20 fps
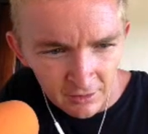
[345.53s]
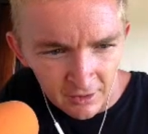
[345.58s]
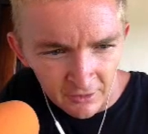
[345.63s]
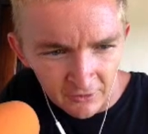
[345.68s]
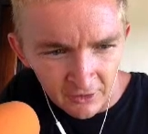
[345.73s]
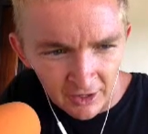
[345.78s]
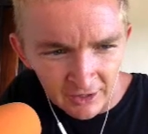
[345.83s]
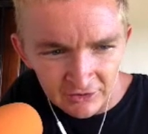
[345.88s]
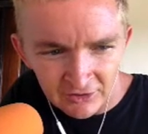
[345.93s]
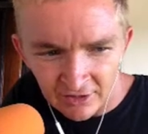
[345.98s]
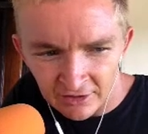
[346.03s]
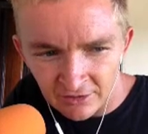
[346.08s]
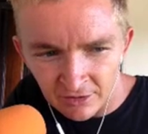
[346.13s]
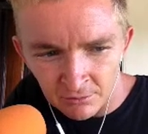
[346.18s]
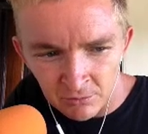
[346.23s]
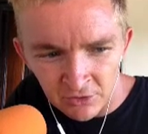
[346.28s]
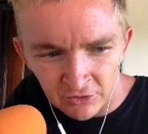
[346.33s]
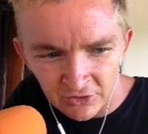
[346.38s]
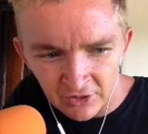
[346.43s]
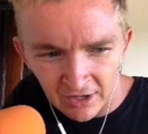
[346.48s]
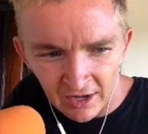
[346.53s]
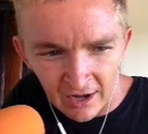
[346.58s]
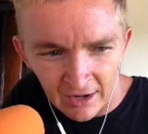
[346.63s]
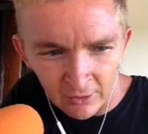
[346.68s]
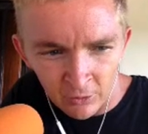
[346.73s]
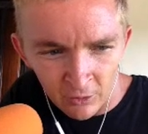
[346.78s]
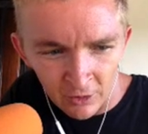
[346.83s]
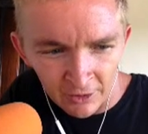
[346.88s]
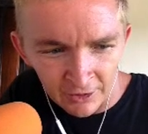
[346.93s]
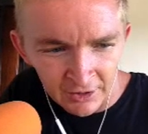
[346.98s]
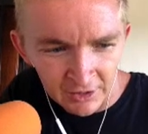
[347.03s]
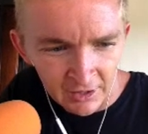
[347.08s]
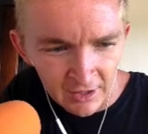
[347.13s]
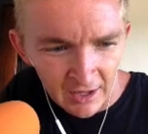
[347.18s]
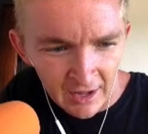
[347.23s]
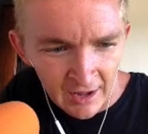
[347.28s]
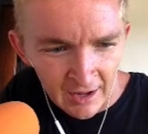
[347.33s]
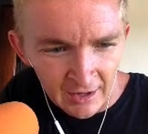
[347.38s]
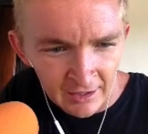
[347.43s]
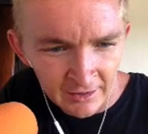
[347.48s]
I've got it set to music high quality,
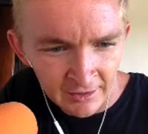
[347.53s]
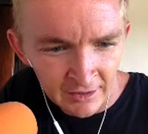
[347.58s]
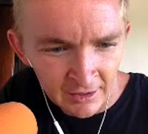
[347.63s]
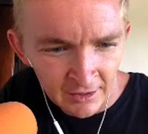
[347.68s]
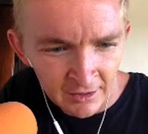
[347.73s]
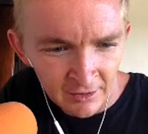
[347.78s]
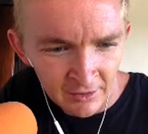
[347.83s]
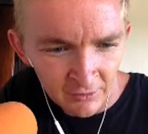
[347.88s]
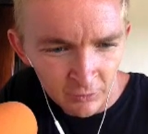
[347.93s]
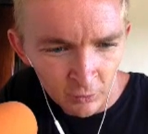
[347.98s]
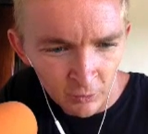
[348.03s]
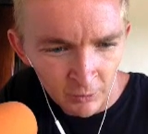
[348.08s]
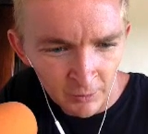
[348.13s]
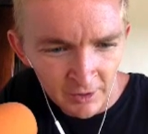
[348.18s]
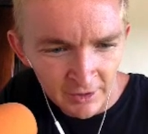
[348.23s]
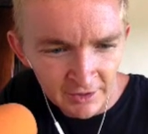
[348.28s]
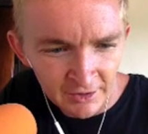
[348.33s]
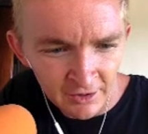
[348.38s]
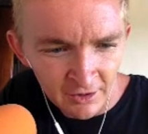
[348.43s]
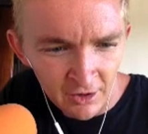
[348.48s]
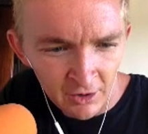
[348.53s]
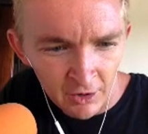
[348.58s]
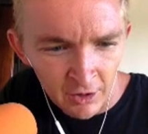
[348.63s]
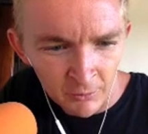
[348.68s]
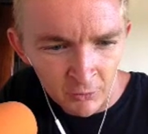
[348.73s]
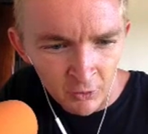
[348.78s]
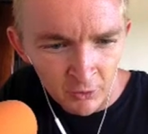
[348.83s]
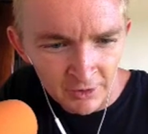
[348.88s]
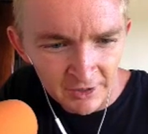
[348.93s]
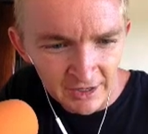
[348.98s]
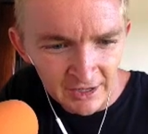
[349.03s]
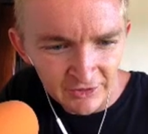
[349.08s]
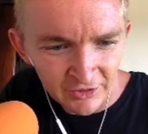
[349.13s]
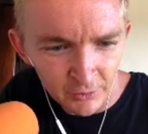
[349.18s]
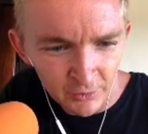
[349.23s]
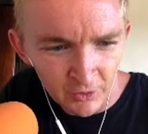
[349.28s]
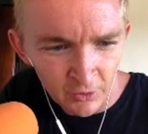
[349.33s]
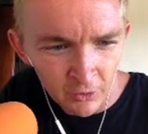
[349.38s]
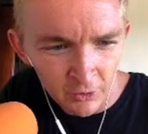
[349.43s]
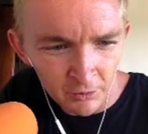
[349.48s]
and we're ready to go. I'm going to hit the
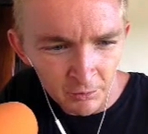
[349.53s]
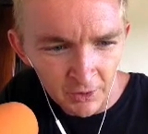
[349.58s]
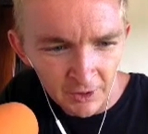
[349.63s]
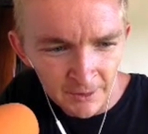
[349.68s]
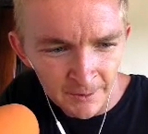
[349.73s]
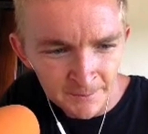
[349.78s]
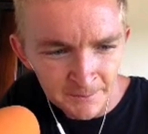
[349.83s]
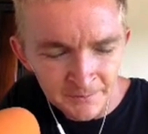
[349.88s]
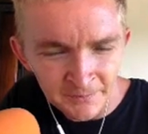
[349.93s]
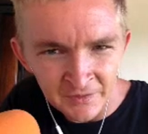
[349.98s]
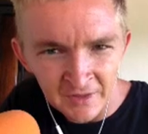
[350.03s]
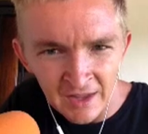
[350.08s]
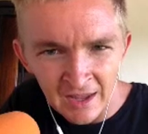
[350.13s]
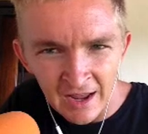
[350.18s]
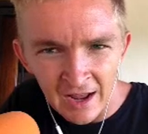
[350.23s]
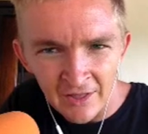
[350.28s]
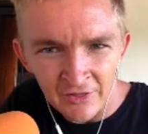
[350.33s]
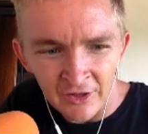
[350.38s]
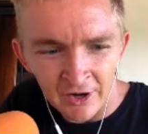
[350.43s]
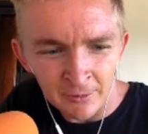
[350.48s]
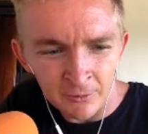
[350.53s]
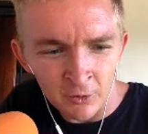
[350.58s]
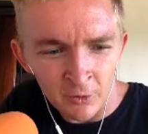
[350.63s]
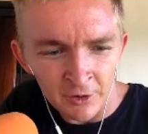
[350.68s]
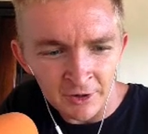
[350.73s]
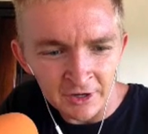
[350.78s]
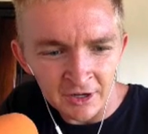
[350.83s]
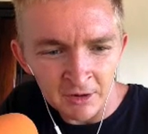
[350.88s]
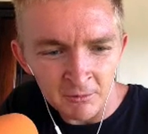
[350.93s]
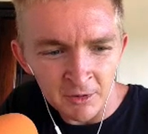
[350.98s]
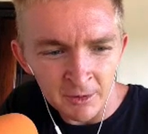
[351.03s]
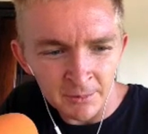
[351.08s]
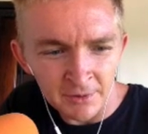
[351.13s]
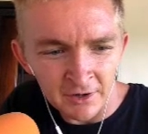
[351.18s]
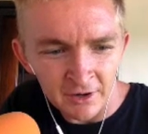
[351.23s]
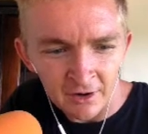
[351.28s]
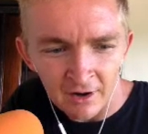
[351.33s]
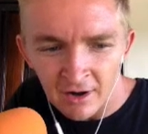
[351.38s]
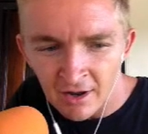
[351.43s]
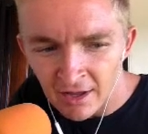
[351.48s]
record button, and then I'm going to come up
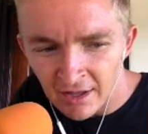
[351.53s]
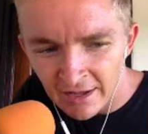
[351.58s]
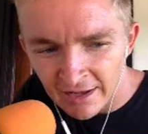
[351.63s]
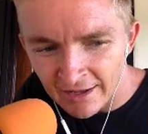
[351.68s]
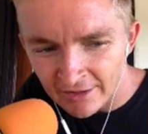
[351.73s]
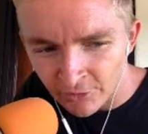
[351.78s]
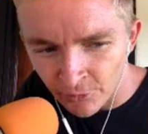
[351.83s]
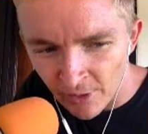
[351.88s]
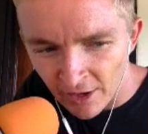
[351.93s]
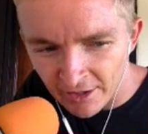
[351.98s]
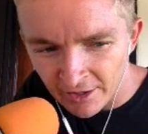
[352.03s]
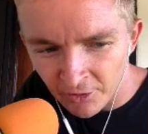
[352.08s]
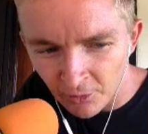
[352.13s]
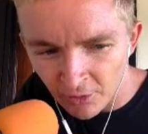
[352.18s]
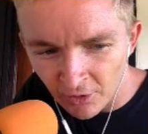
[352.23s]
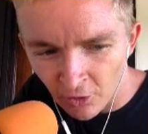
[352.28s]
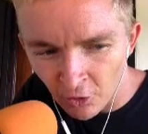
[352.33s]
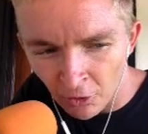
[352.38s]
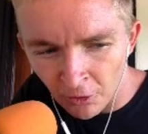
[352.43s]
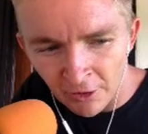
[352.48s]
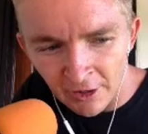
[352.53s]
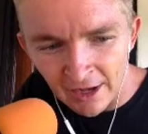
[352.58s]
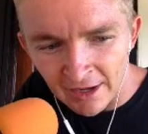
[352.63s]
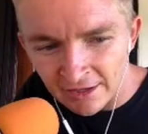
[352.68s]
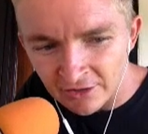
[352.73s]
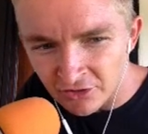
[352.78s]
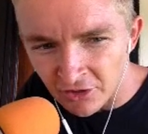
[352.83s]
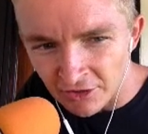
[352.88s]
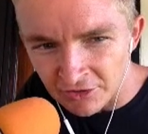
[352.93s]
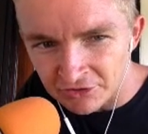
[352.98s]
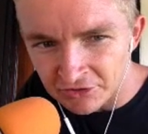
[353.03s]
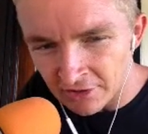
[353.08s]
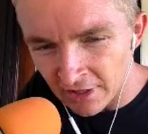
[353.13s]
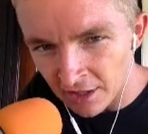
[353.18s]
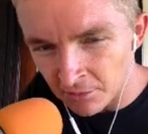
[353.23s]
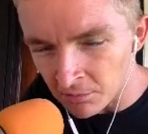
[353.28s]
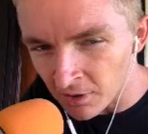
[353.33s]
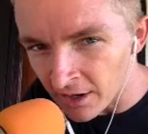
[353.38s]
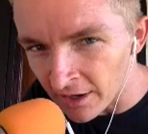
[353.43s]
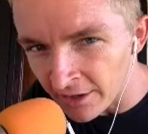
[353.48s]
here. It's ready to record, and it's on
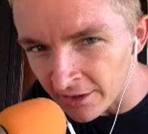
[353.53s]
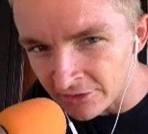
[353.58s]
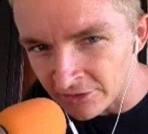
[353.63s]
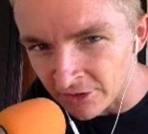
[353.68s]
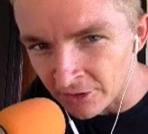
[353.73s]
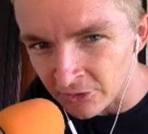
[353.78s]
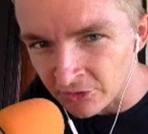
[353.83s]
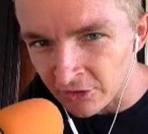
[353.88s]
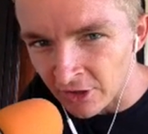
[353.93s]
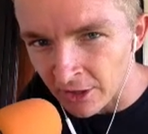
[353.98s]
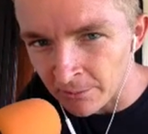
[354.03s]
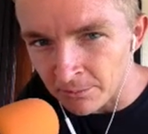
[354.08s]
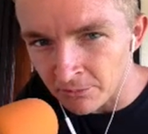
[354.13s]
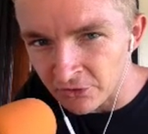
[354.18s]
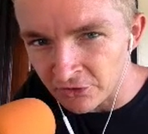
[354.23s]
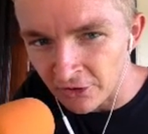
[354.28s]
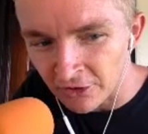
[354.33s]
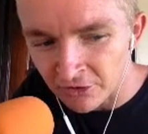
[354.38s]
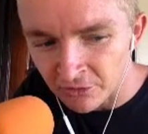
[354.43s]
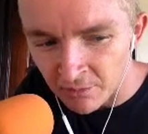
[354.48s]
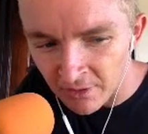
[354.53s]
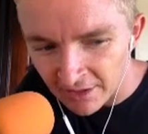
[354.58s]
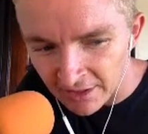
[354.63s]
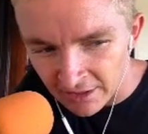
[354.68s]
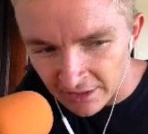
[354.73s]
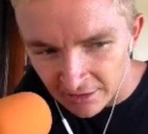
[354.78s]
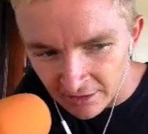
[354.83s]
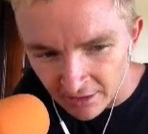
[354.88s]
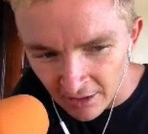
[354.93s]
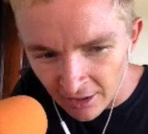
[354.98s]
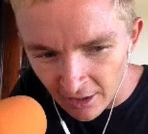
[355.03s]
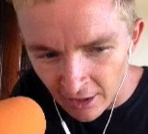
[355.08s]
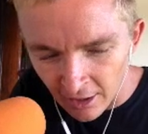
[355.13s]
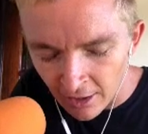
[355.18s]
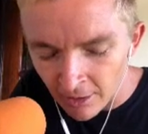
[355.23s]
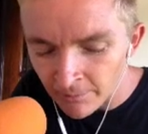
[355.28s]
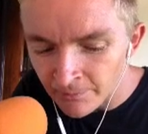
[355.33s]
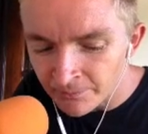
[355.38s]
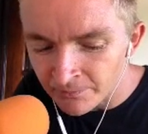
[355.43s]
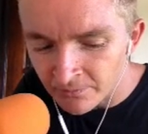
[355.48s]
standby until Skype starts making
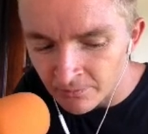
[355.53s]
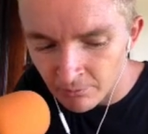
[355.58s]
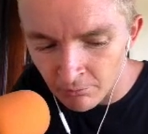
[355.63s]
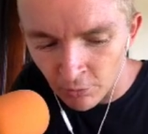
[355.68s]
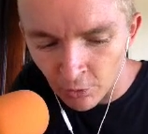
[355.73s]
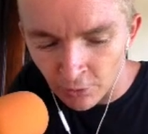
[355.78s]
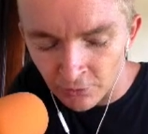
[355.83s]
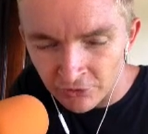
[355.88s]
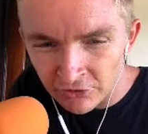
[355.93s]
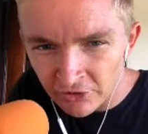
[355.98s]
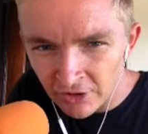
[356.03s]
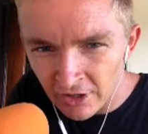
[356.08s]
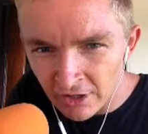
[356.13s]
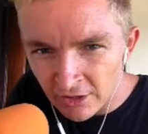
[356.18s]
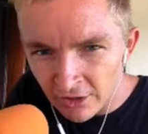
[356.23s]
moves.